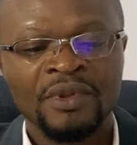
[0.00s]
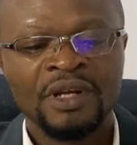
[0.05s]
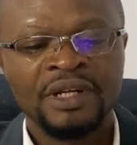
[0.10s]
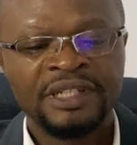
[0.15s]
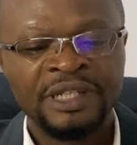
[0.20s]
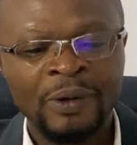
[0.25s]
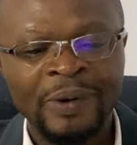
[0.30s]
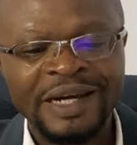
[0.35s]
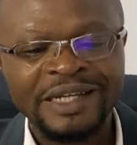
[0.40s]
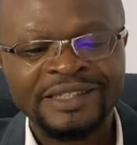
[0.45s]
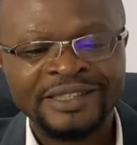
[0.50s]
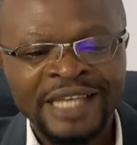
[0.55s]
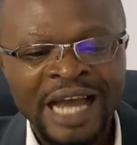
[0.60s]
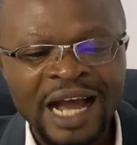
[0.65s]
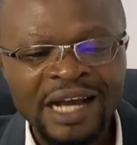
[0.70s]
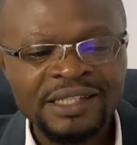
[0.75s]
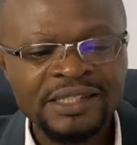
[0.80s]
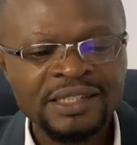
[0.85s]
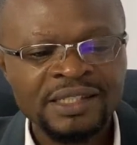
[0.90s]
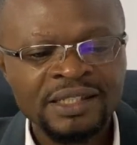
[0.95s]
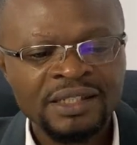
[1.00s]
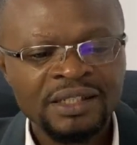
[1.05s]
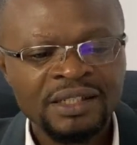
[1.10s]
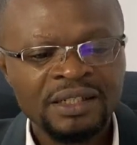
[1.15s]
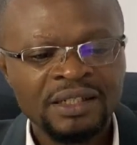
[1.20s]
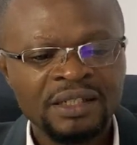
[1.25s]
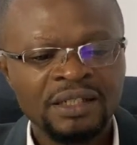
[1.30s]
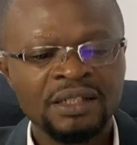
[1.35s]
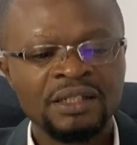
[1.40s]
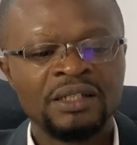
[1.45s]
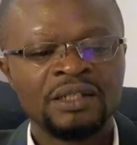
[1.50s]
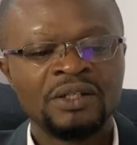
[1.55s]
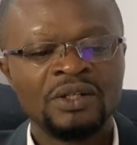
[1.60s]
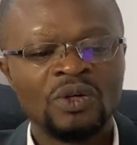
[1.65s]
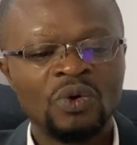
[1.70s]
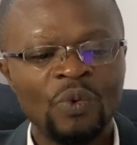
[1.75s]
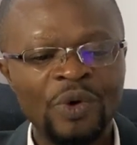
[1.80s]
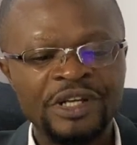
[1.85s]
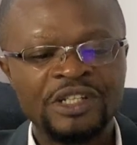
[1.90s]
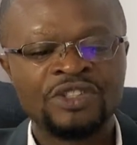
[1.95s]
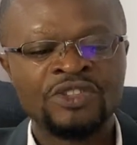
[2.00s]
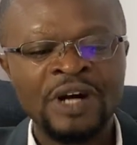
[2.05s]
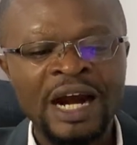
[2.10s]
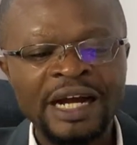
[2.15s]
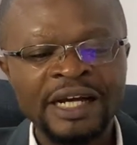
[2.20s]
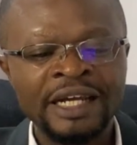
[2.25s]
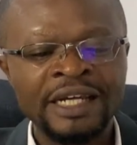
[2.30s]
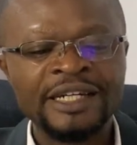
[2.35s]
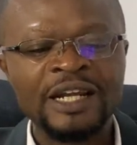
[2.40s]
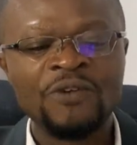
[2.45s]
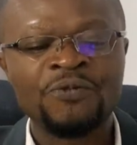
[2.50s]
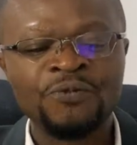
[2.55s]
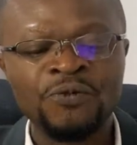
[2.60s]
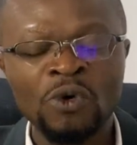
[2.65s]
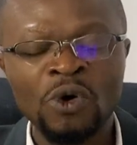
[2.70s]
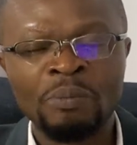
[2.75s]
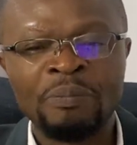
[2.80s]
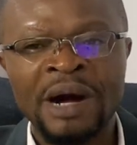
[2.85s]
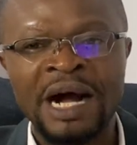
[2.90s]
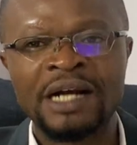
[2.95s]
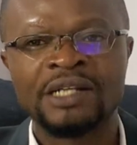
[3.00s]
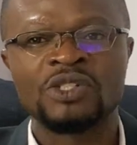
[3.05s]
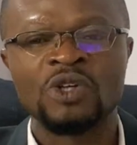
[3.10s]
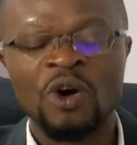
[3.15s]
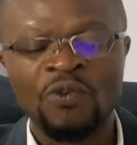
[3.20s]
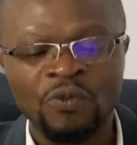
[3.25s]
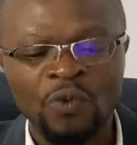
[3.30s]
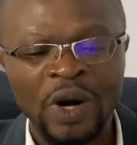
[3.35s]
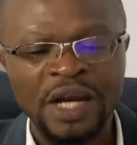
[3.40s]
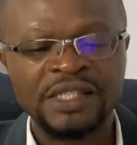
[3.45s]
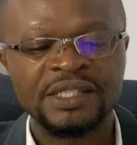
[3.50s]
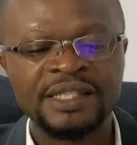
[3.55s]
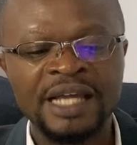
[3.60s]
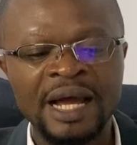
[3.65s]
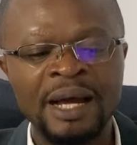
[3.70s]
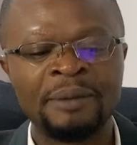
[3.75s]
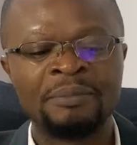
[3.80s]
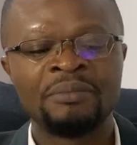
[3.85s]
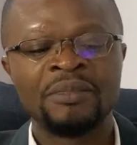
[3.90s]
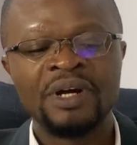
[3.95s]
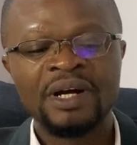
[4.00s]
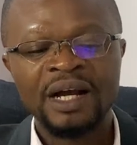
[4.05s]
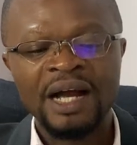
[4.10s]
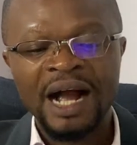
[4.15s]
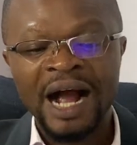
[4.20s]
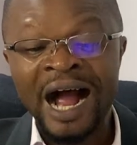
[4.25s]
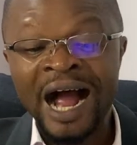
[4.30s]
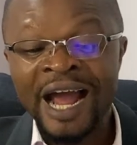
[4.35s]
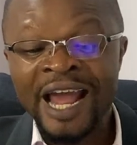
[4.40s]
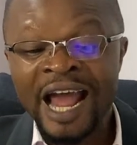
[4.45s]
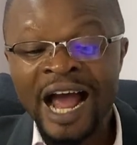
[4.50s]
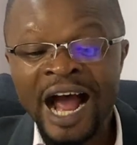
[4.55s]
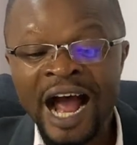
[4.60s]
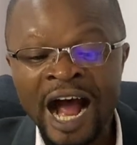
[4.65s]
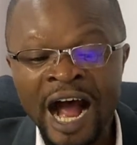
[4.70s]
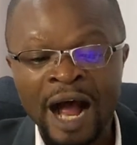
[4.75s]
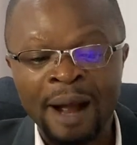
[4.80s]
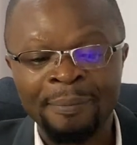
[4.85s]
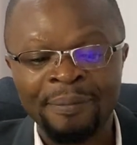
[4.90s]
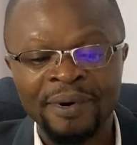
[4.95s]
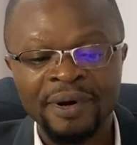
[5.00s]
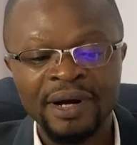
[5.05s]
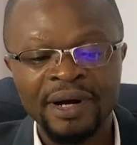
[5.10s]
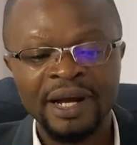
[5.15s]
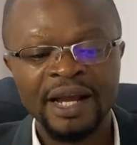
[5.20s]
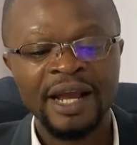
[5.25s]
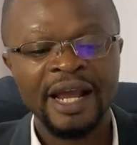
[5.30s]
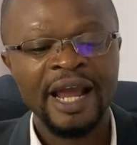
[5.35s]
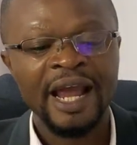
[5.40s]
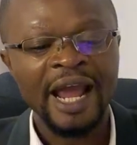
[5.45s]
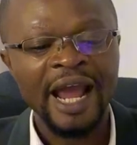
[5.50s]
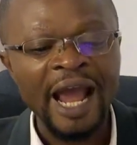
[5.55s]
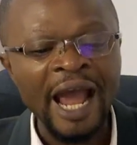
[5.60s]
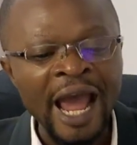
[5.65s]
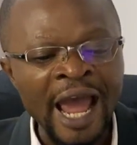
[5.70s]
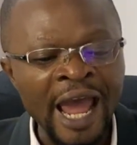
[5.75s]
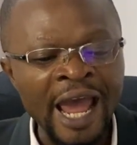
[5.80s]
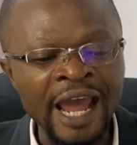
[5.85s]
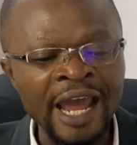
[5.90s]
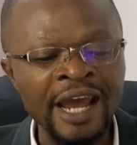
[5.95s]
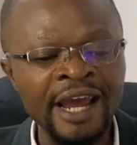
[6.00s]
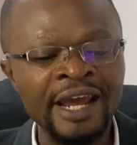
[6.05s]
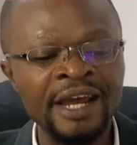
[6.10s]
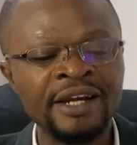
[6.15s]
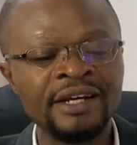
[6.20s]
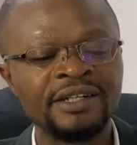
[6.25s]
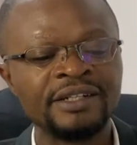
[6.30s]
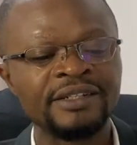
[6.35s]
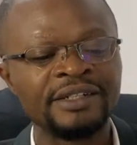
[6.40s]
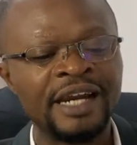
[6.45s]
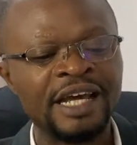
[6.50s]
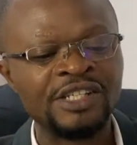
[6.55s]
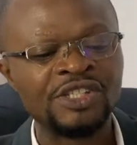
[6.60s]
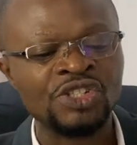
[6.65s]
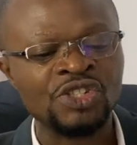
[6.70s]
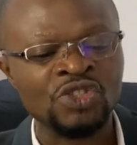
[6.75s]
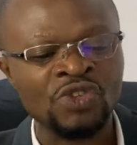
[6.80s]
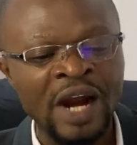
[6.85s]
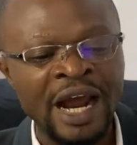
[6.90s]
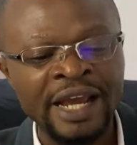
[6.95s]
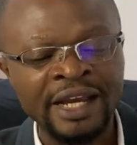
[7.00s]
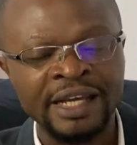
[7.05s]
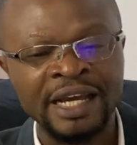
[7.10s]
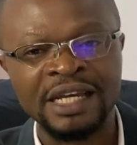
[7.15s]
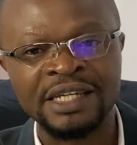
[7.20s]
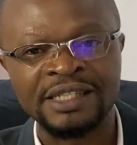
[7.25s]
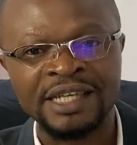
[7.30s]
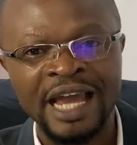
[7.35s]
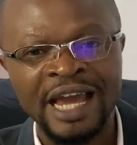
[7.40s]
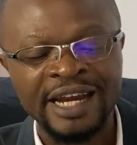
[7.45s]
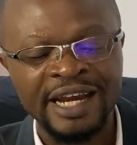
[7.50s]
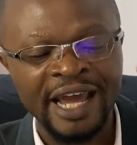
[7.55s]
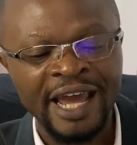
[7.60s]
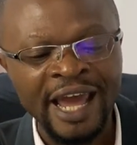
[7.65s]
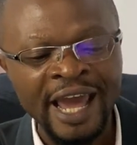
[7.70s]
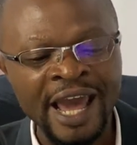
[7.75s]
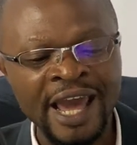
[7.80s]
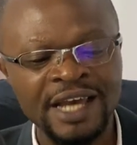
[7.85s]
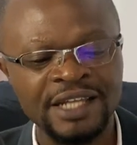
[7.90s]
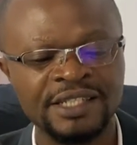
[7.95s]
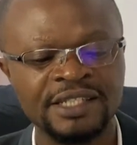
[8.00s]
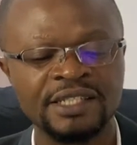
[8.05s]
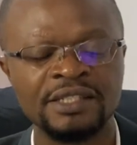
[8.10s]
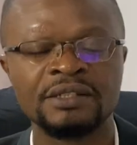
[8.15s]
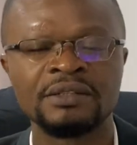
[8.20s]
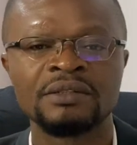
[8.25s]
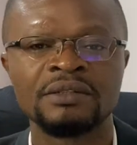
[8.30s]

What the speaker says: They were tasked with dragging the fullbacks of West Ham higher up, and the strikers and the eights.